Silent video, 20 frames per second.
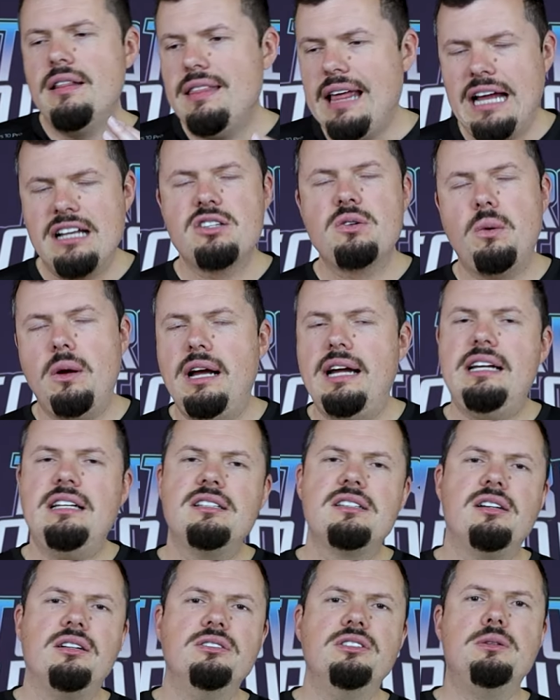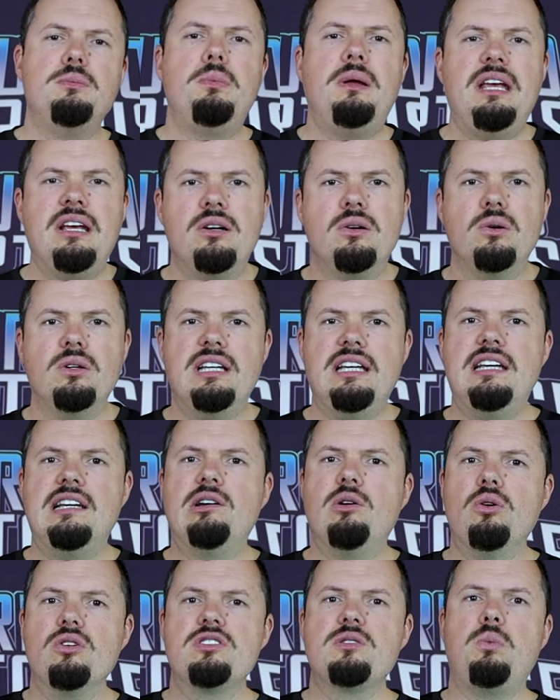That's why Intel did P-core,
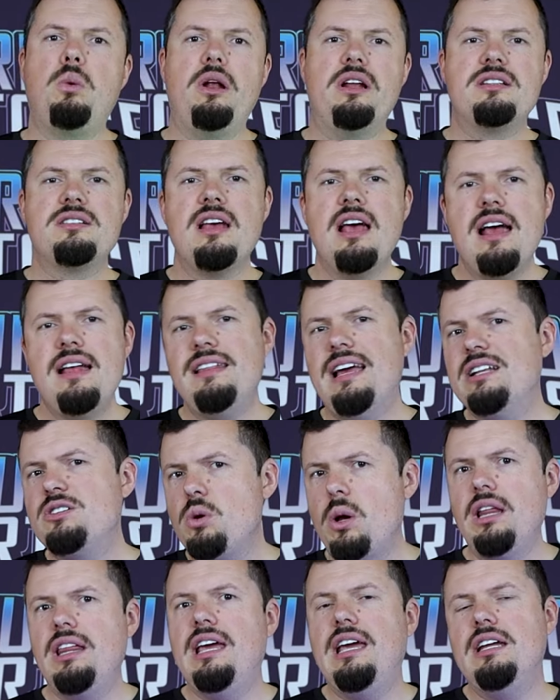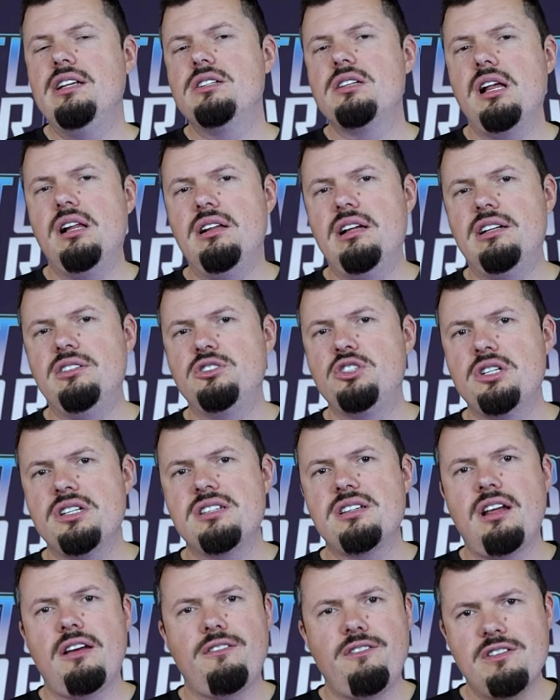E-core splits. That's why the Intel Ultra
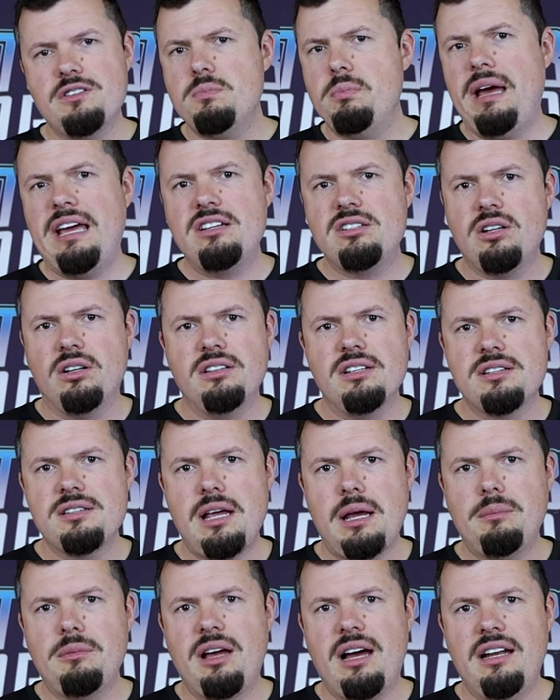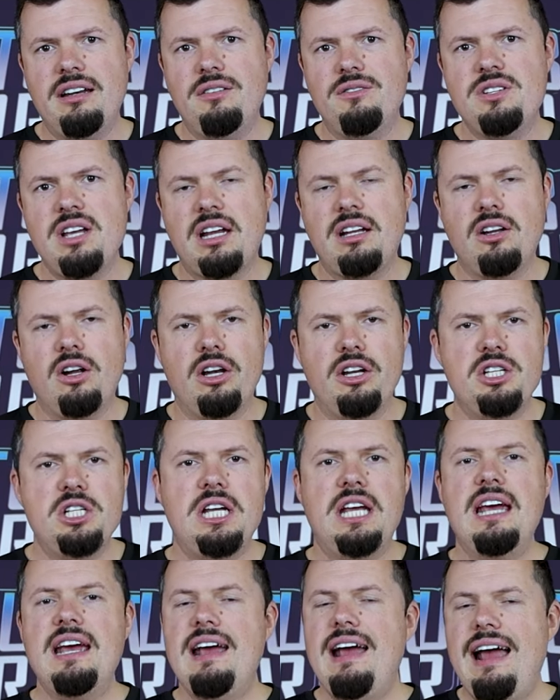stuff is based on the same kind of technology.